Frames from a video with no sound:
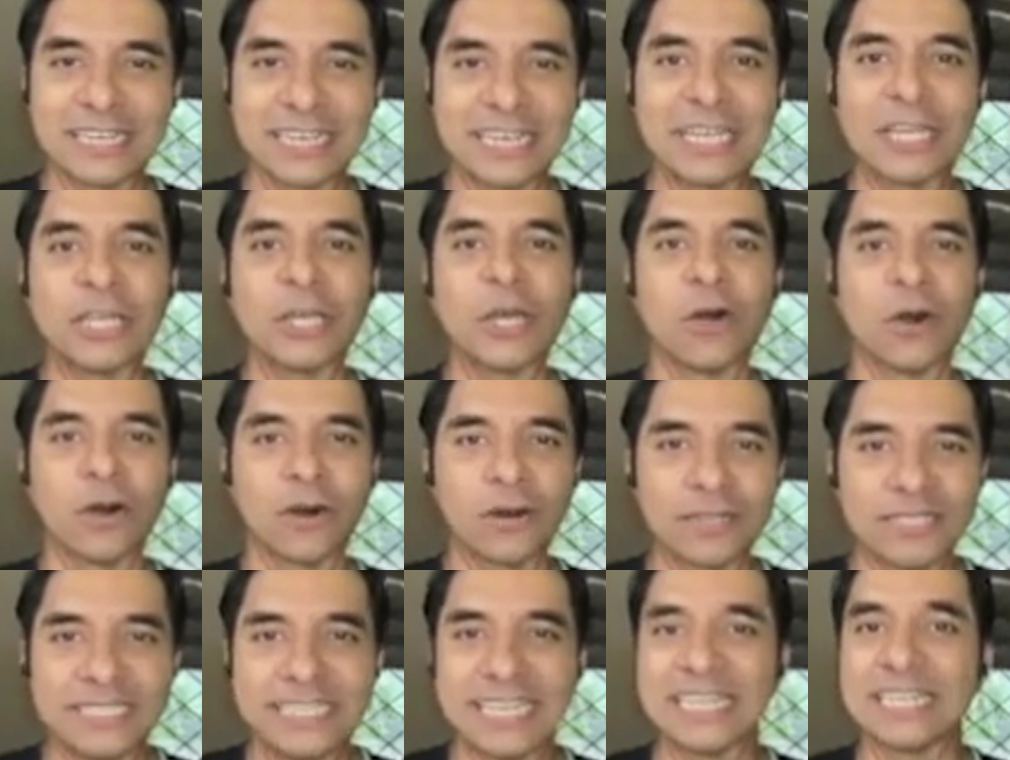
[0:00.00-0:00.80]
in your
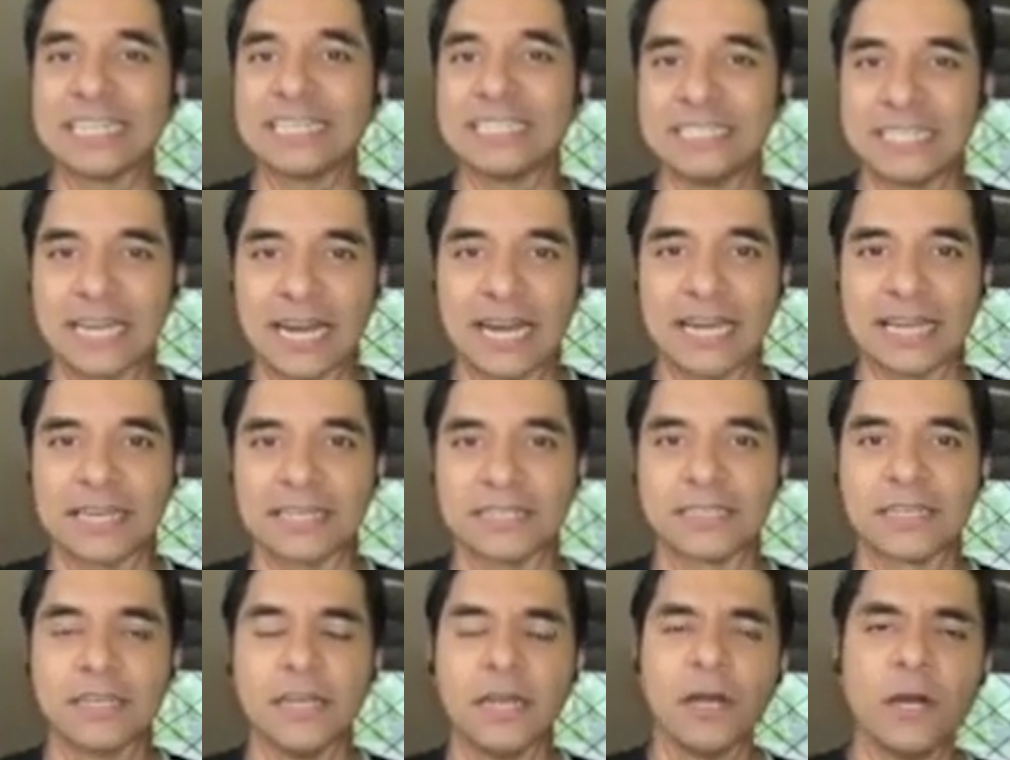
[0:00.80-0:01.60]
daily diet.
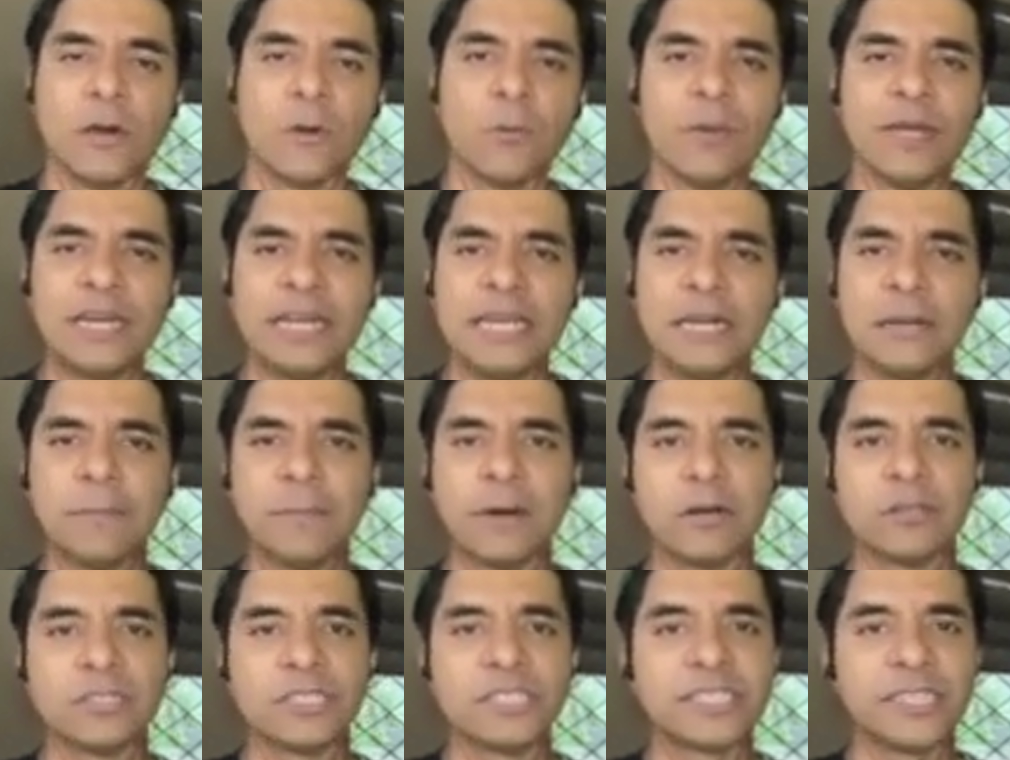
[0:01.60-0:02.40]
We need
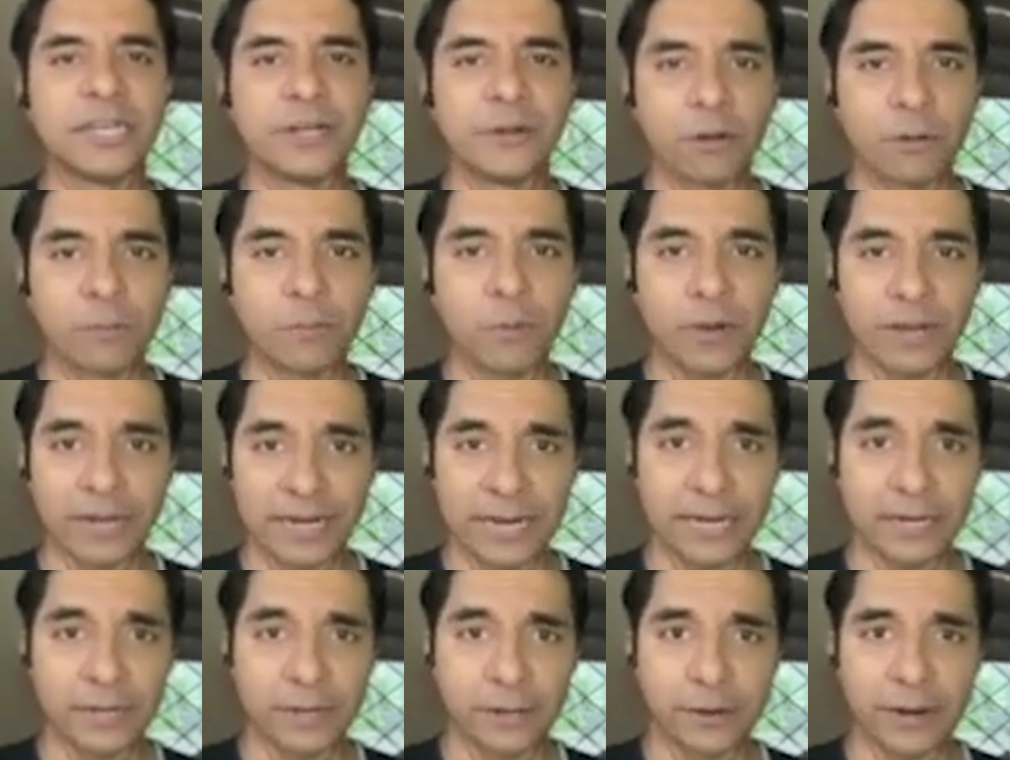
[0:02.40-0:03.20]
about
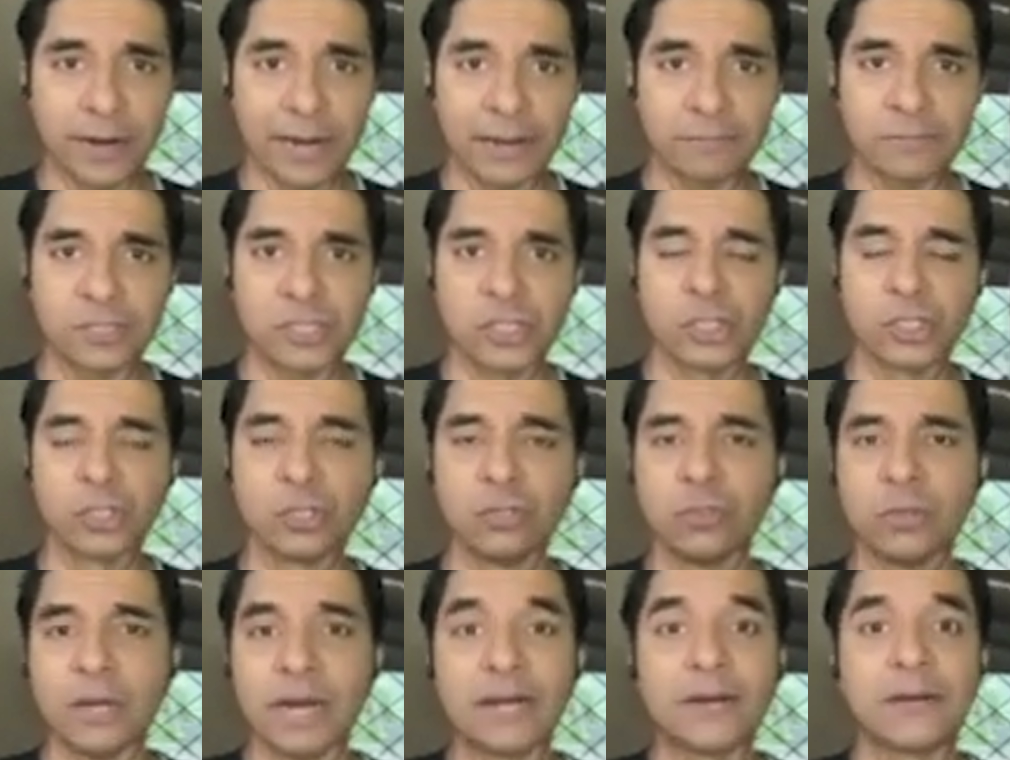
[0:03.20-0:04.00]
0.8 grams
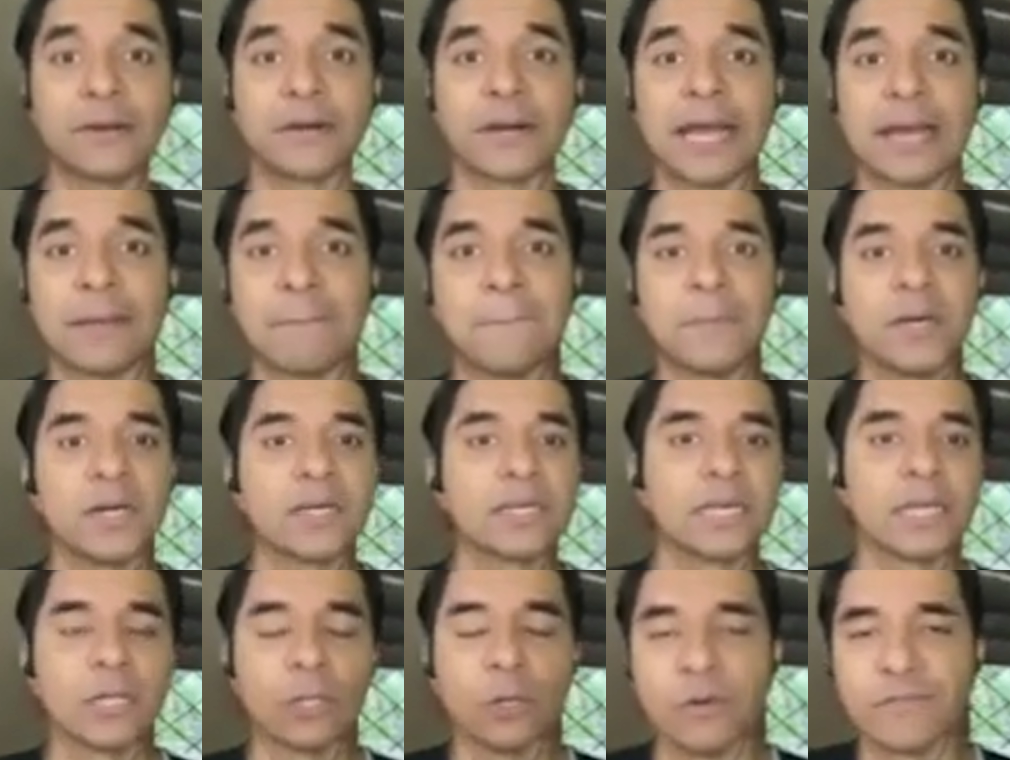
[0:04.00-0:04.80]
to a gram per
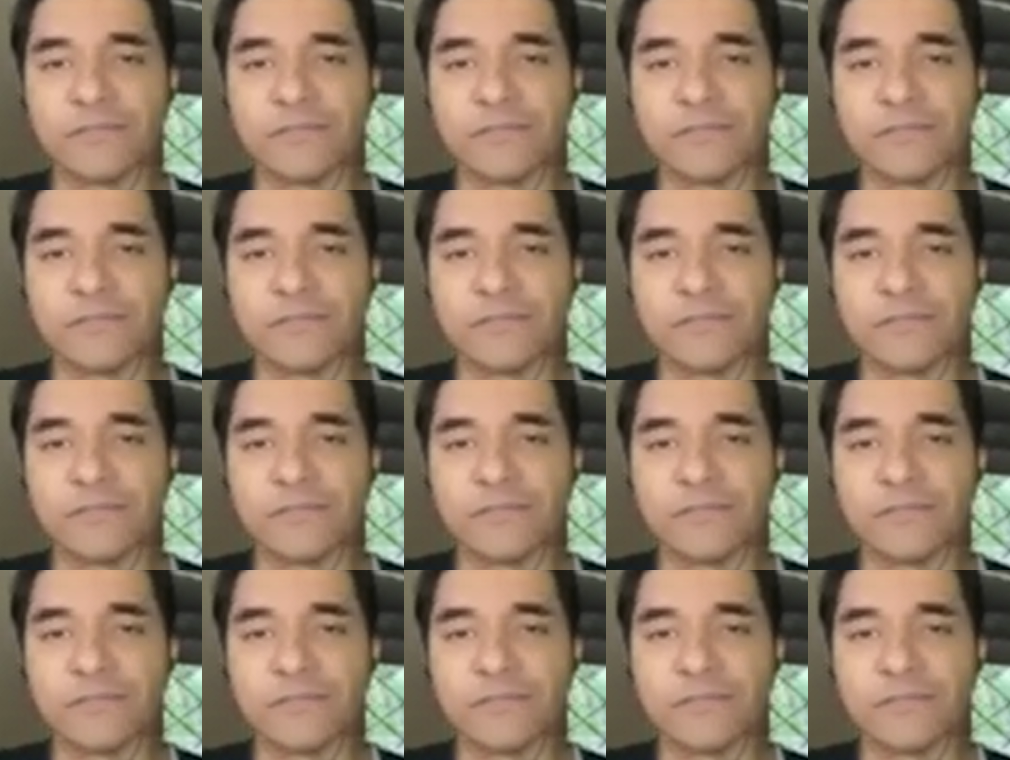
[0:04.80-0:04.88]
kilo of